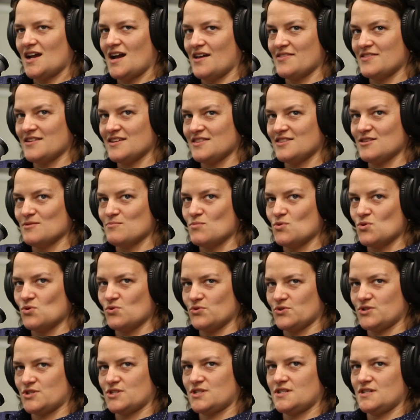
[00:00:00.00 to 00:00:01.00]
I think
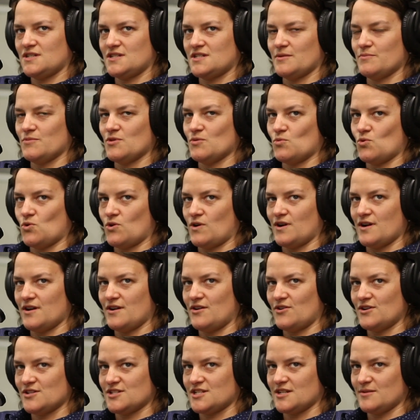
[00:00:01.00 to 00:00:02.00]
some of the more
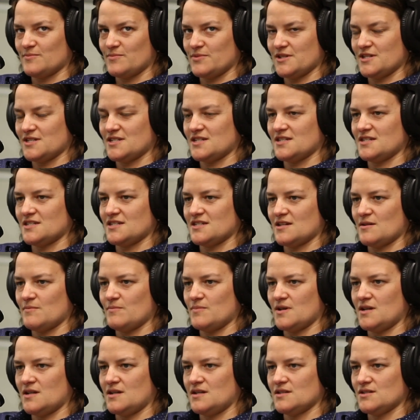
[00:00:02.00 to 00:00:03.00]
interesting places I've
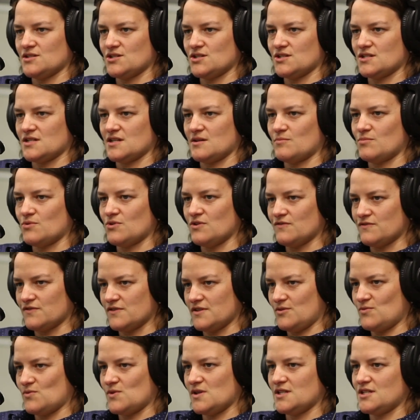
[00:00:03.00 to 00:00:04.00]
been is just I
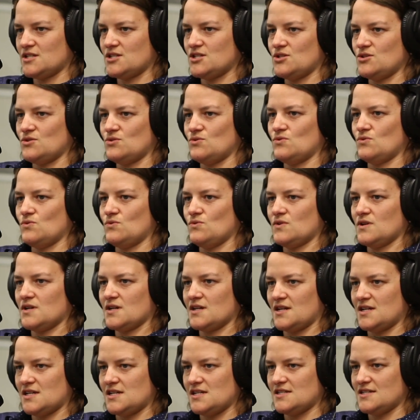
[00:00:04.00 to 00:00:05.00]
briefly went to
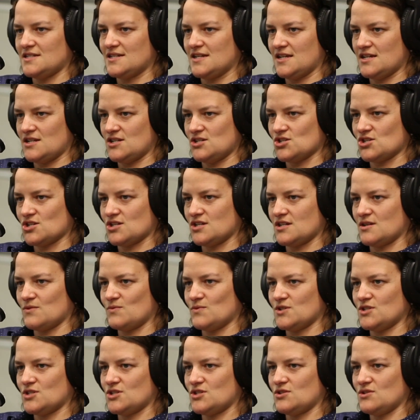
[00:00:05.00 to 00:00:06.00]
kind of East Asia. I
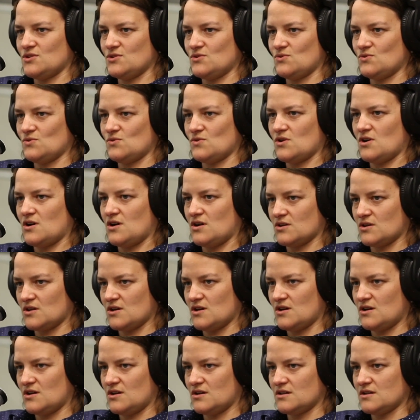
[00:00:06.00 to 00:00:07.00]
went to Hong
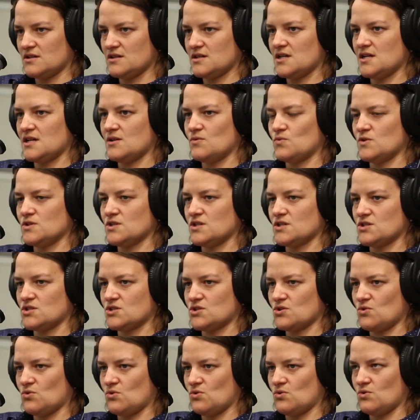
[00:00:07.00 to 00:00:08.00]
Kong and went to
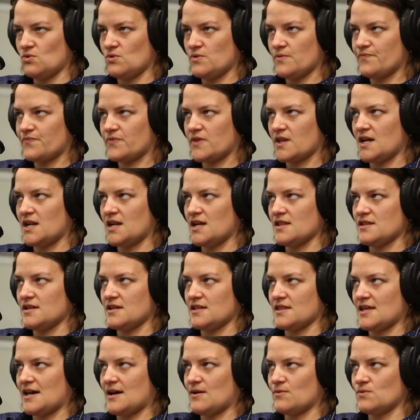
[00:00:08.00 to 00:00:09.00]
Seoul. And I think
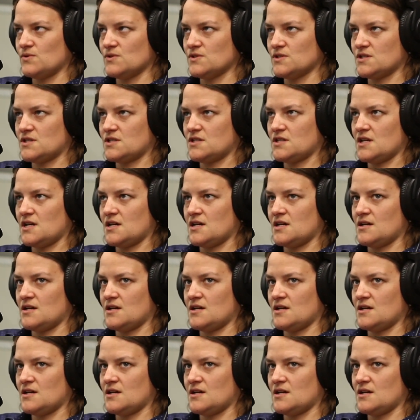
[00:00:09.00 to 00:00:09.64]
that was